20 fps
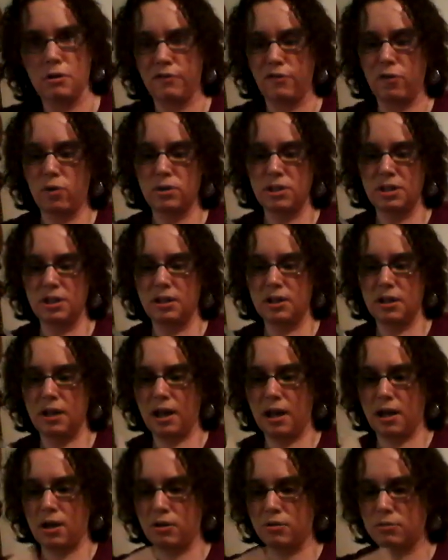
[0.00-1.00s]
14
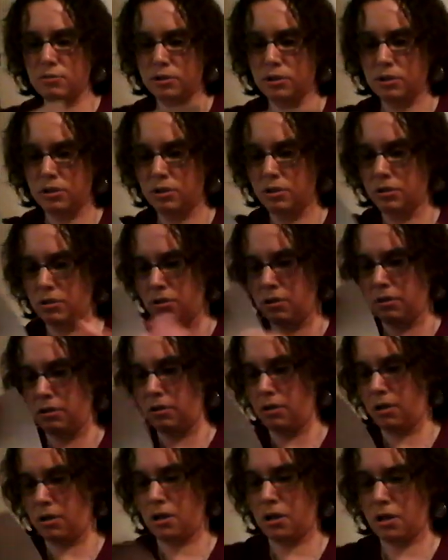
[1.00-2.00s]
count
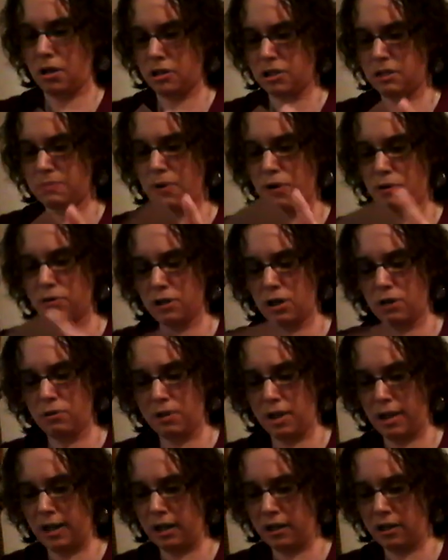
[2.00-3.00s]
Smoke
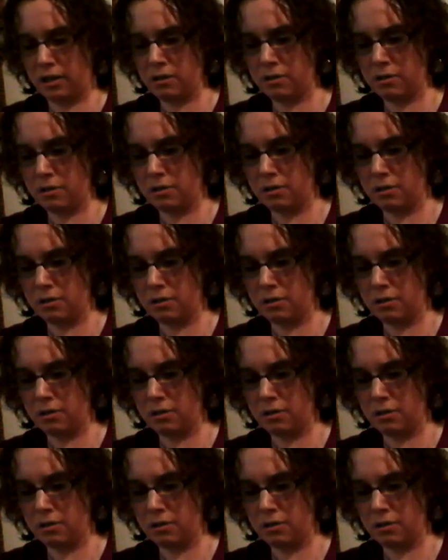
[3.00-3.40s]
Tone Aida.